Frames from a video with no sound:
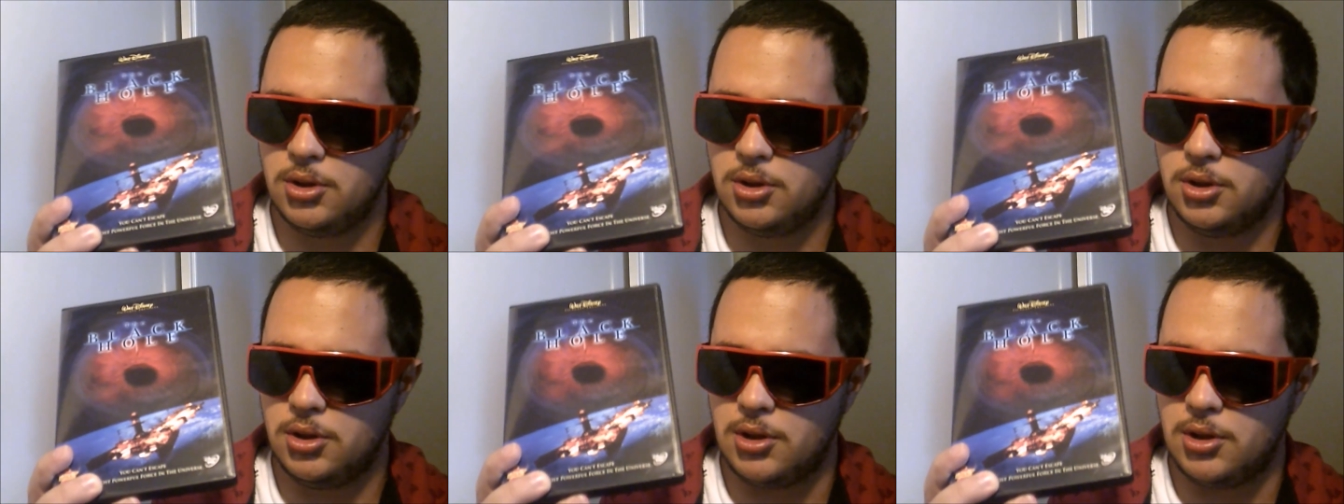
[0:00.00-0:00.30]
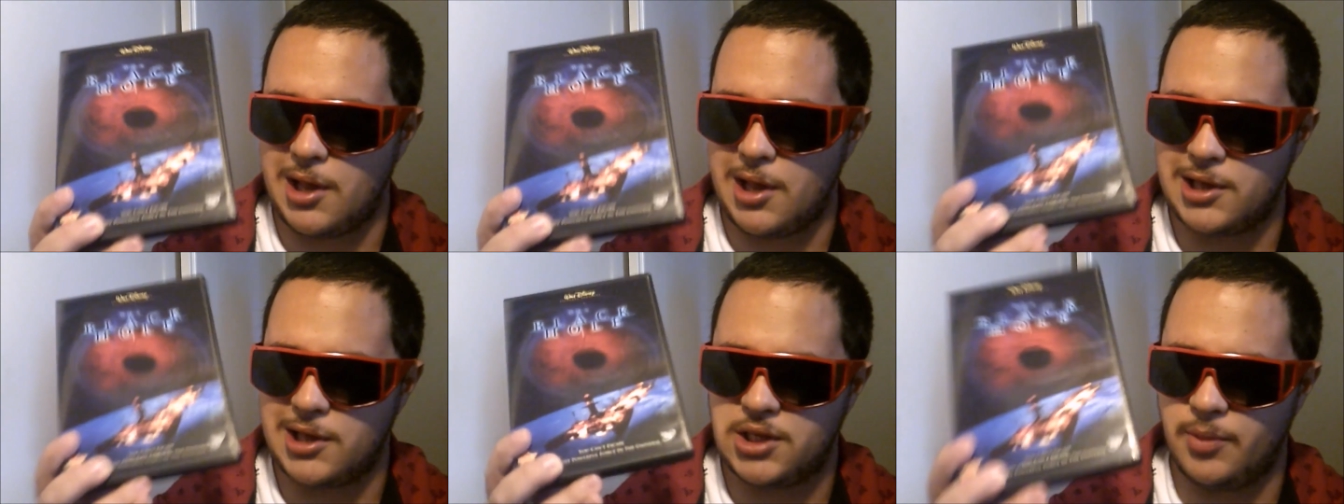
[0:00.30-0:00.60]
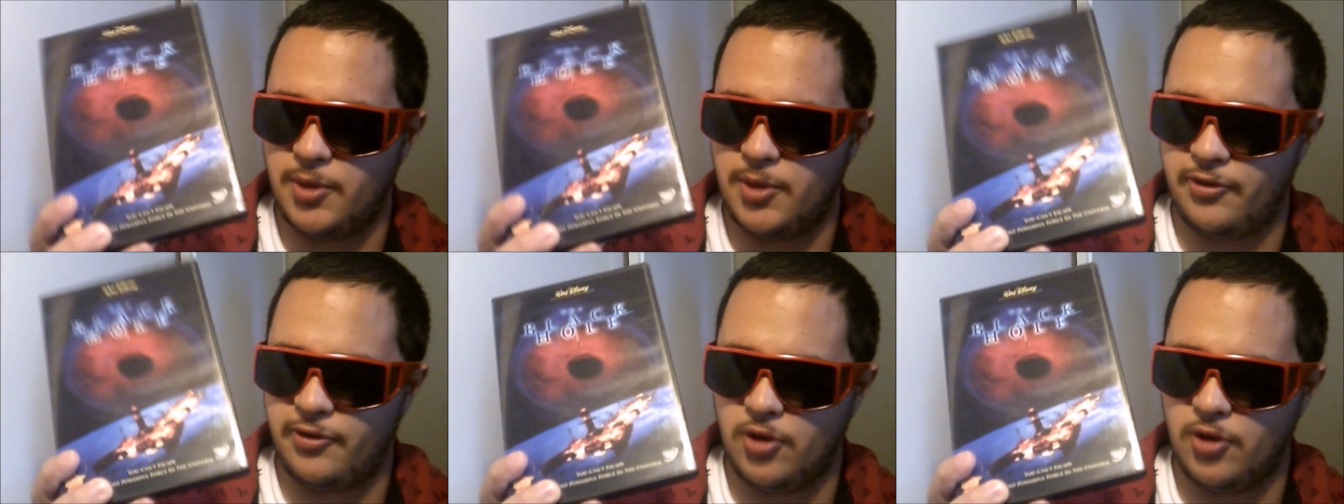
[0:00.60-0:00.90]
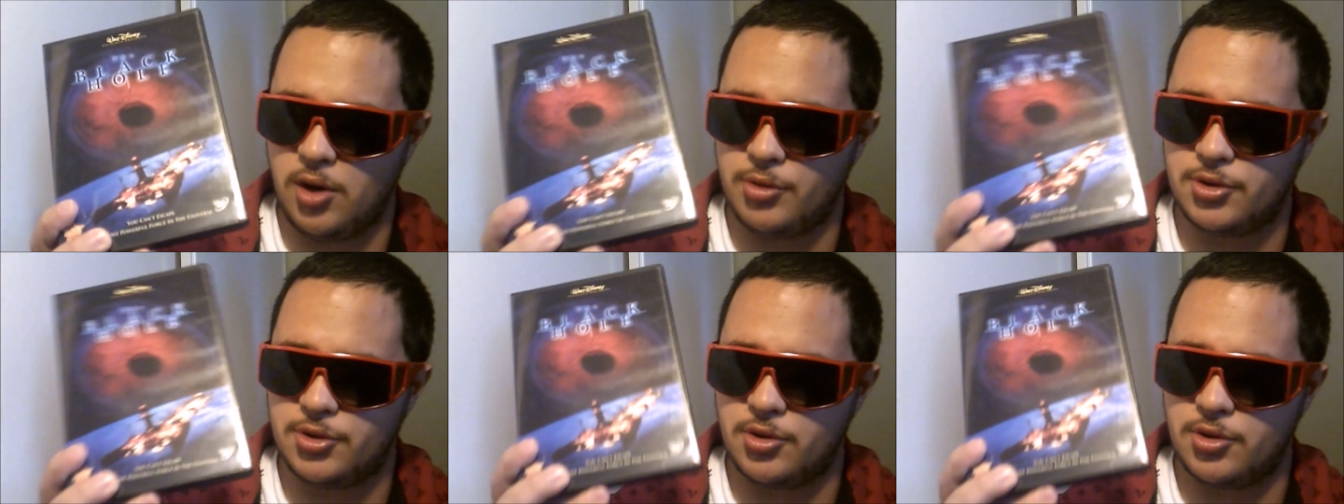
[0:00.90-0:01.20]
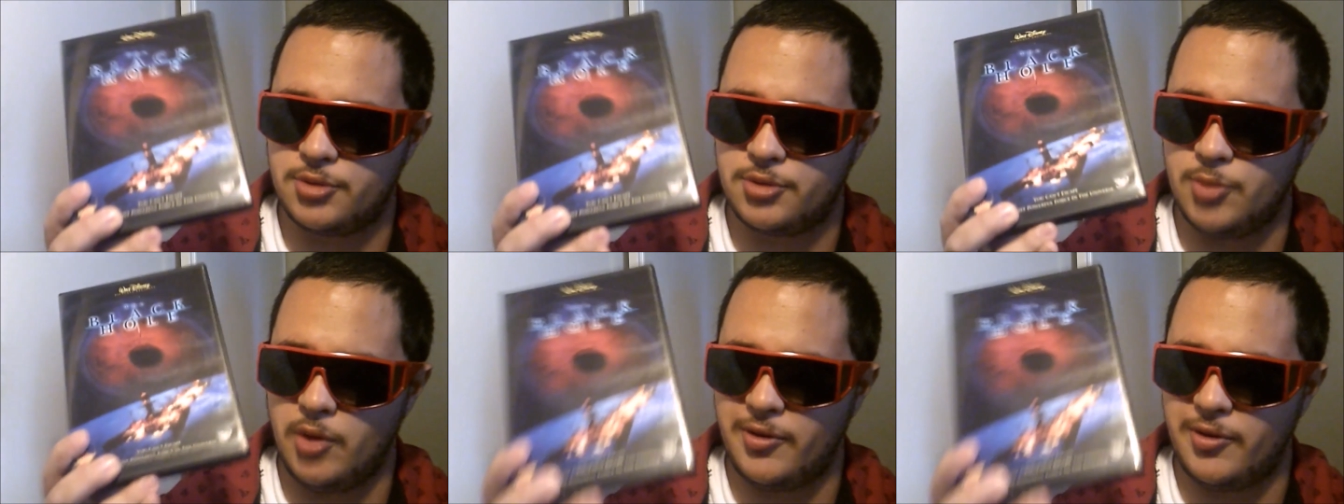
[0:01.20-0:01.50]
Like I said before, I was always
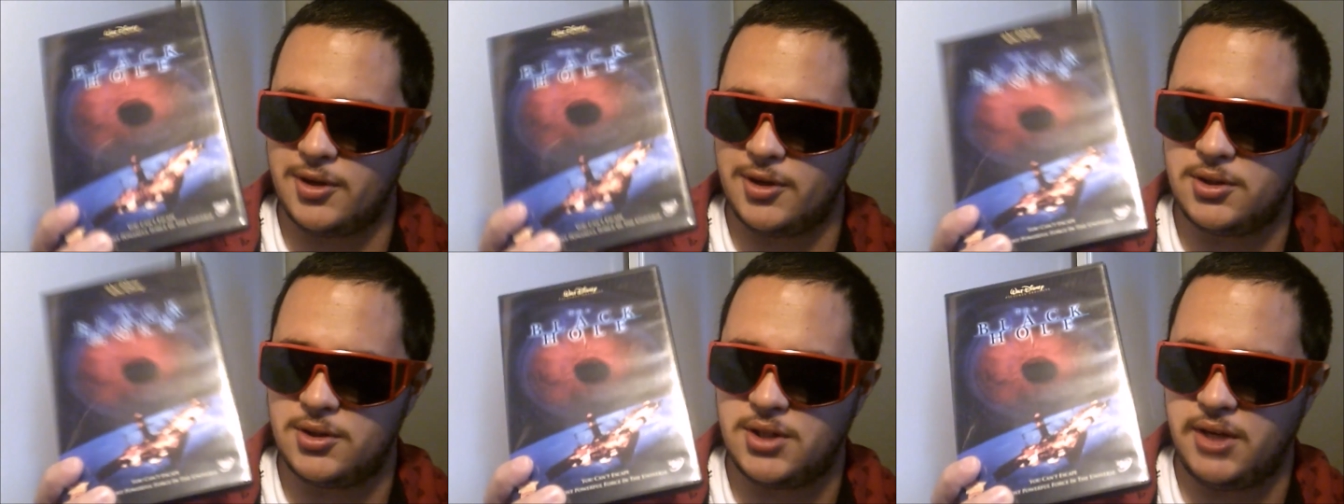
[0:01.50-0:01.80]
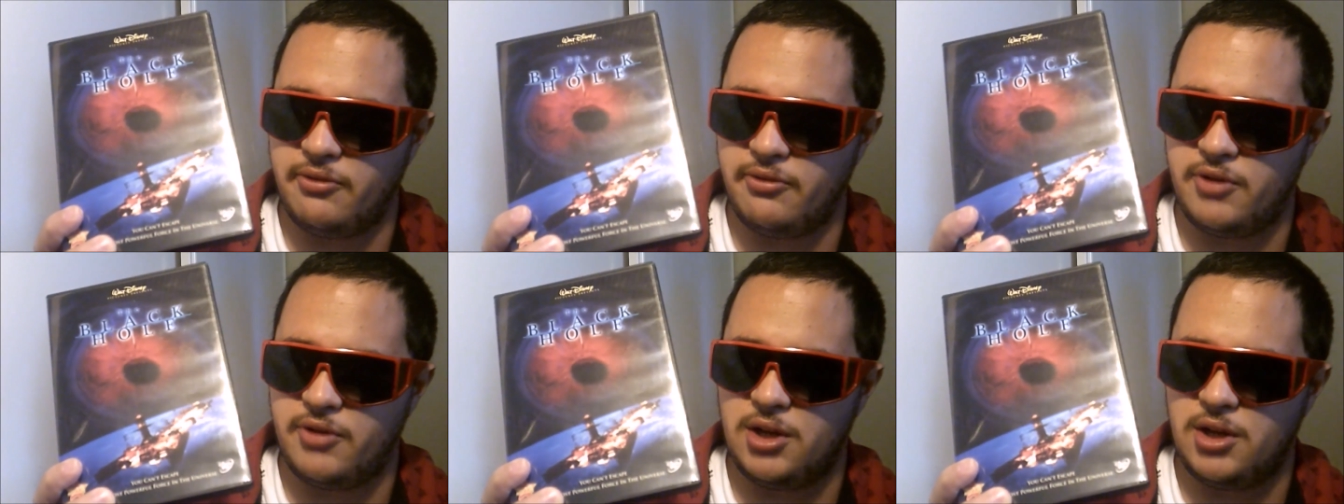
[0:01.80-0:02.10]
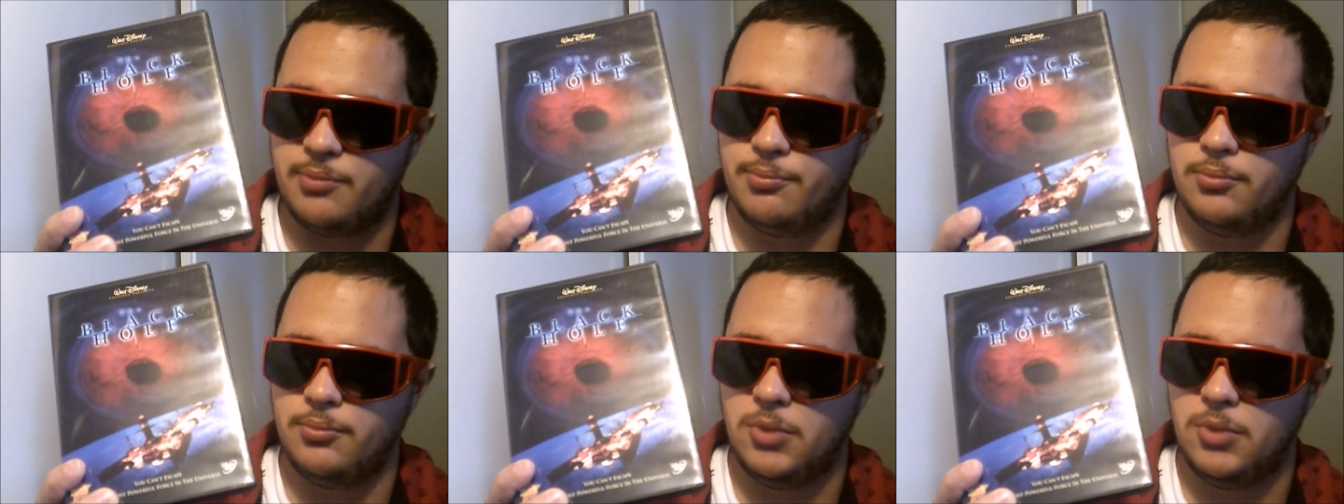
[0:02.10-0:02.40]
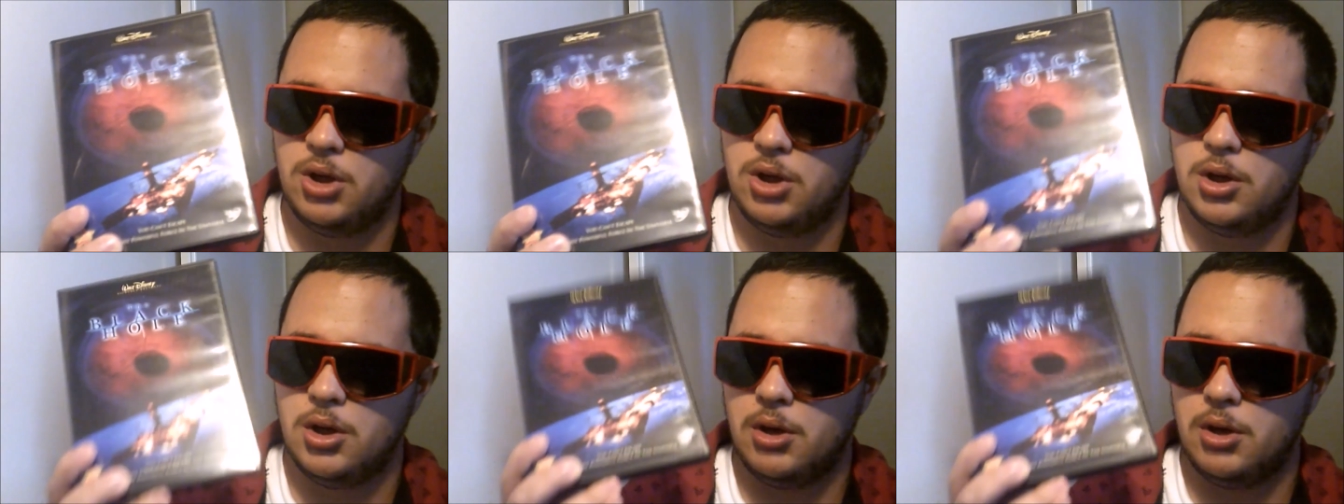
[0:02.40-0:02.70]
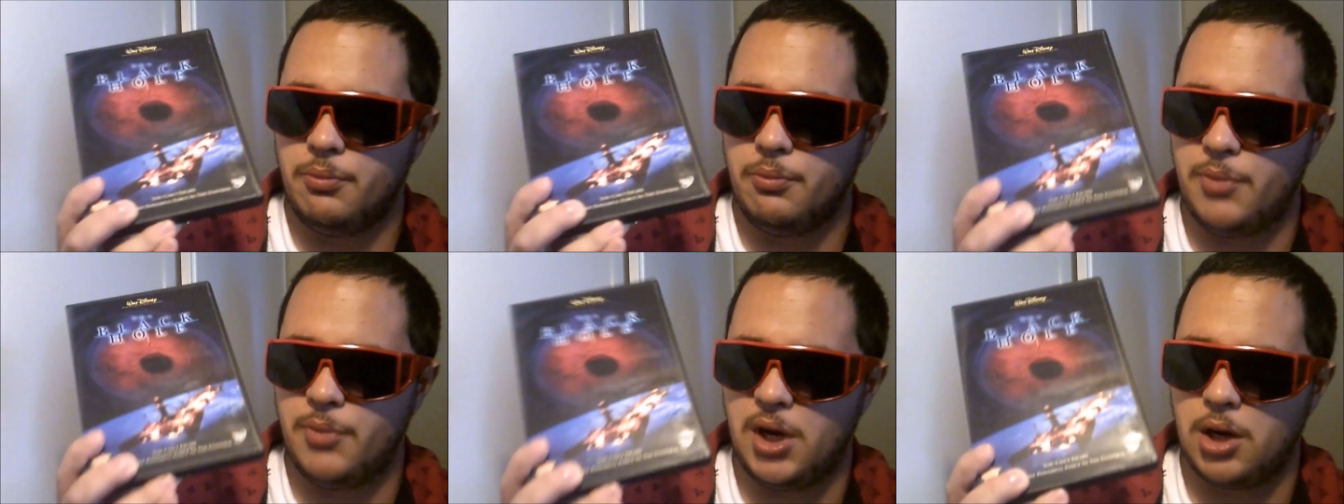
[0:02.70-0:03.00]
more of a DVD
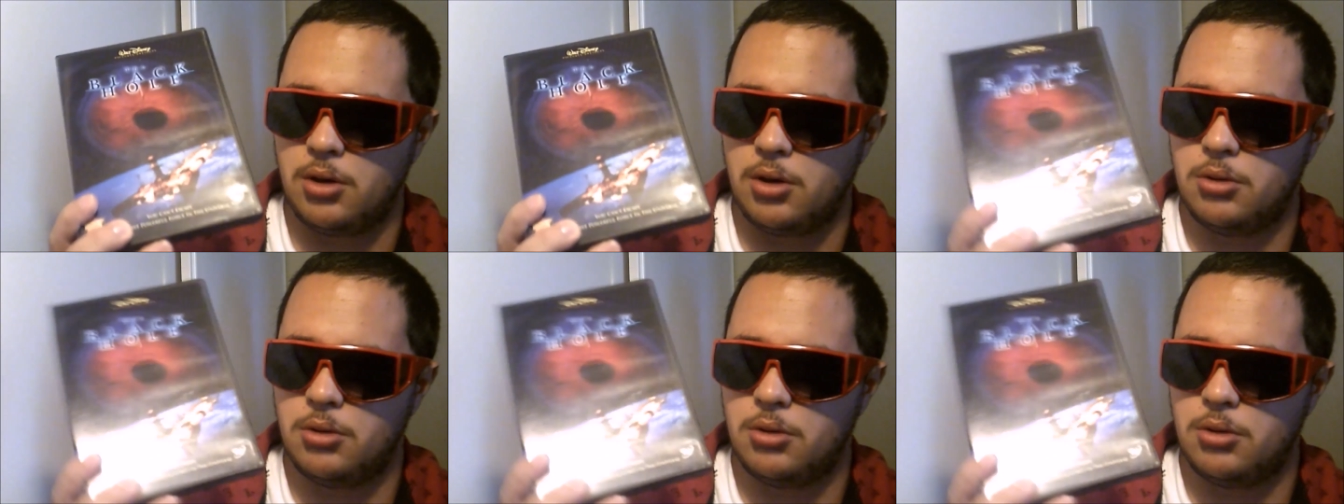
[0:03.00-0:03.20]
buyer.